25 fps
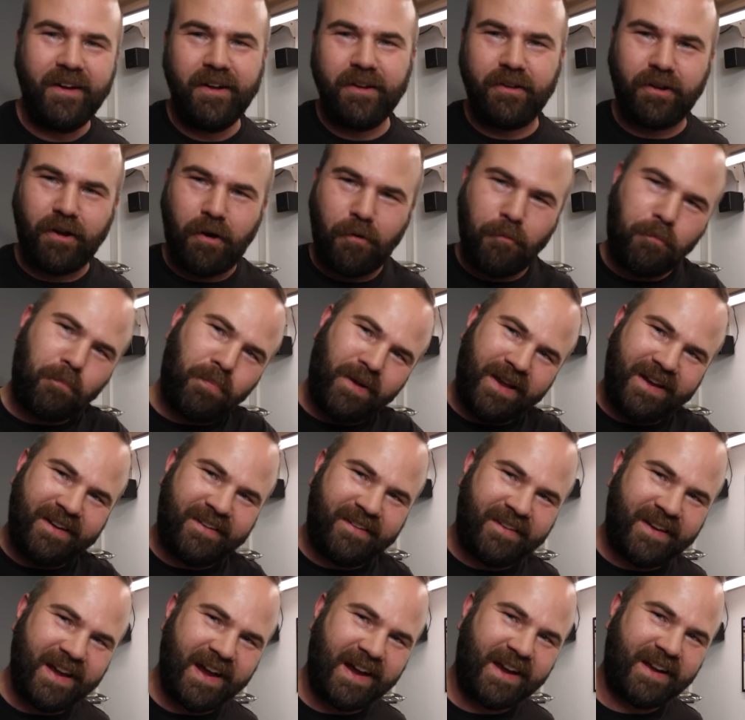So
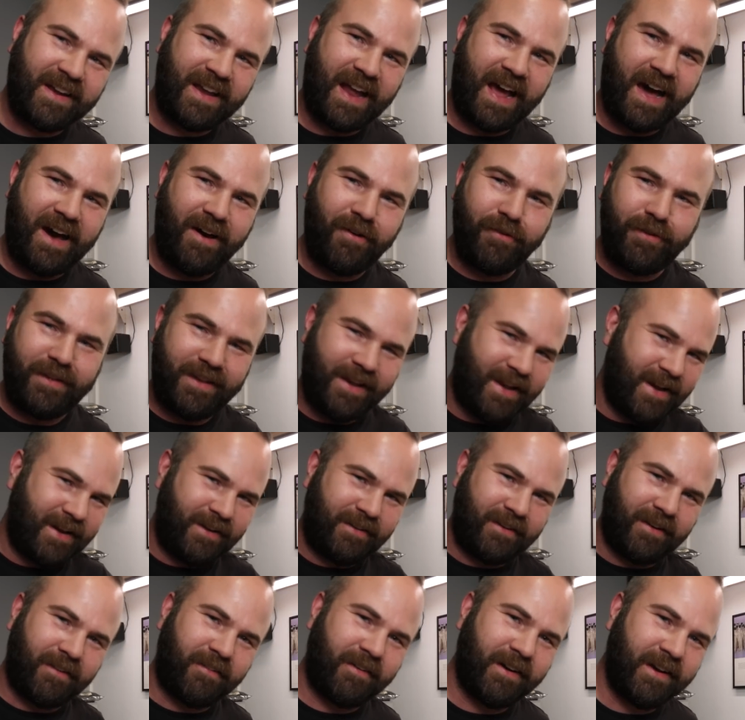please check it out,
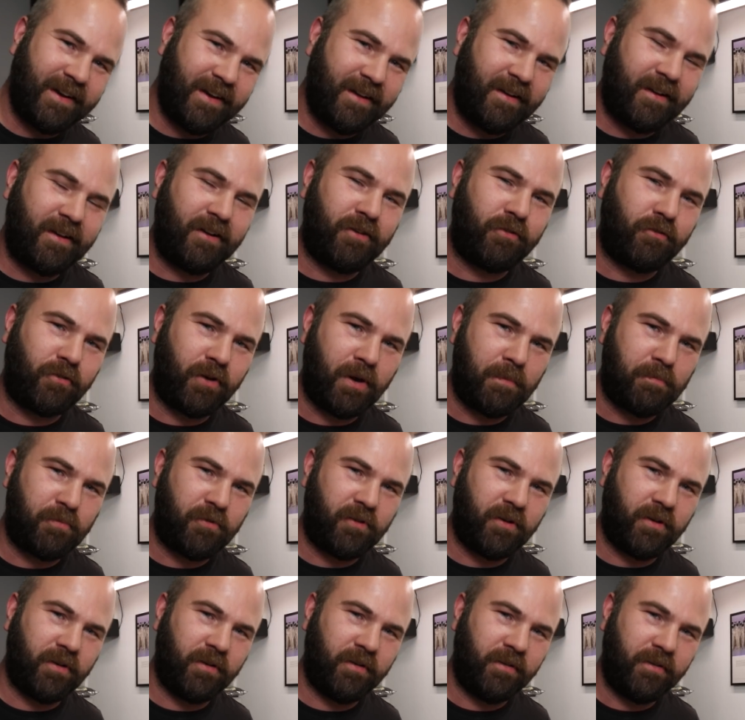links are in the
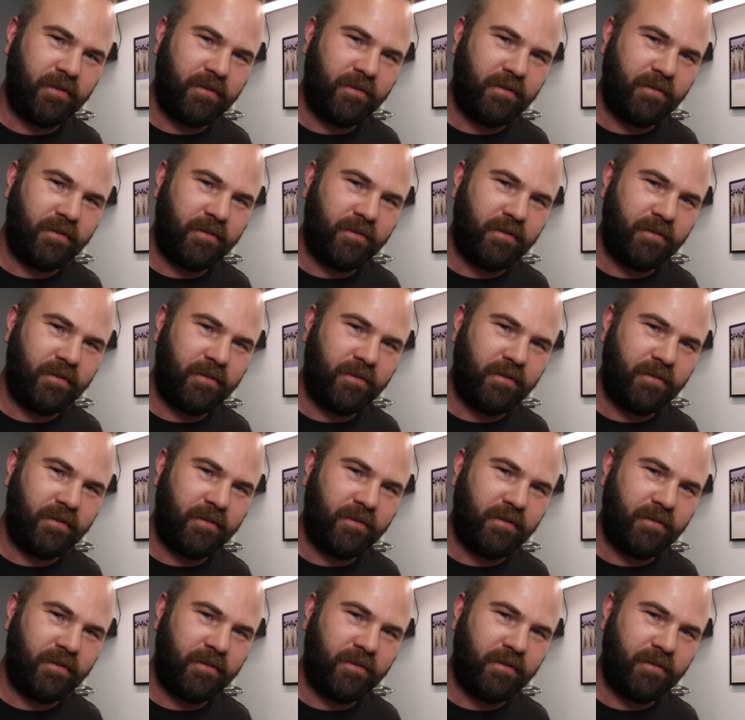description.